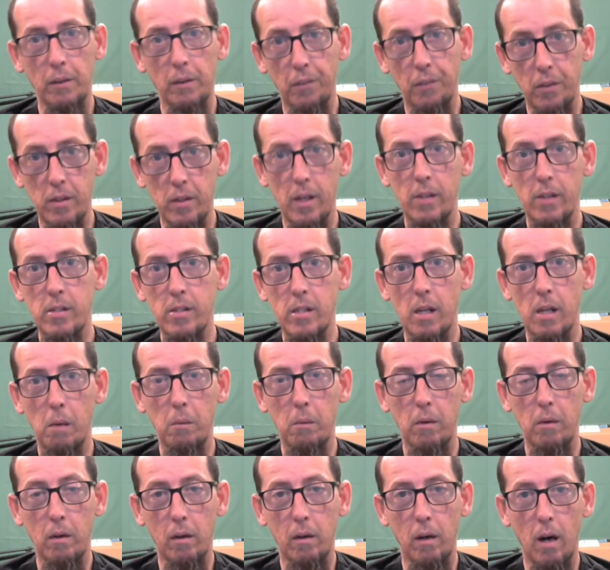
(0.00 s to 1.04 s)
If you did
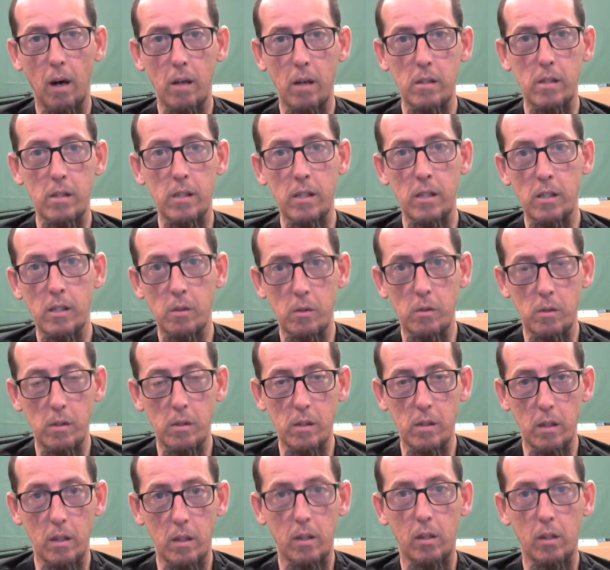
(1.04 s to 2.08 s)
stumble across this,
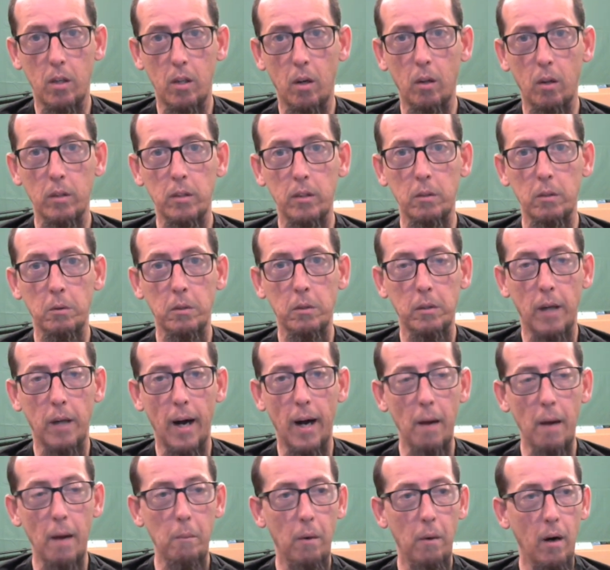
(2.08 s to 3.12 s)
throw a
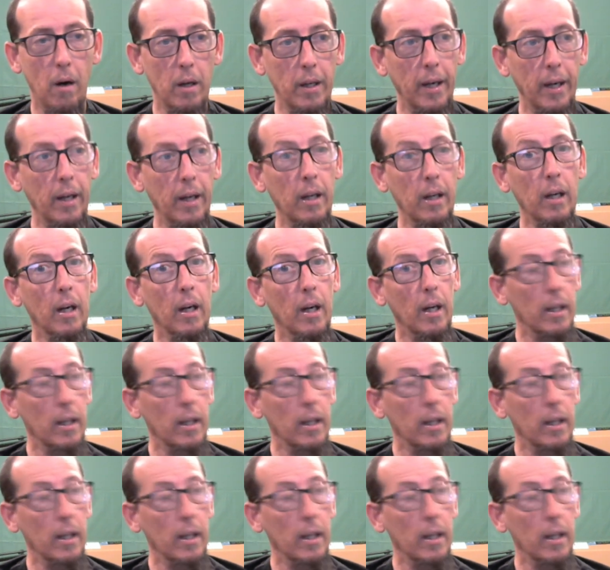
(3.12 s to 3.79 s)
subscribe on there.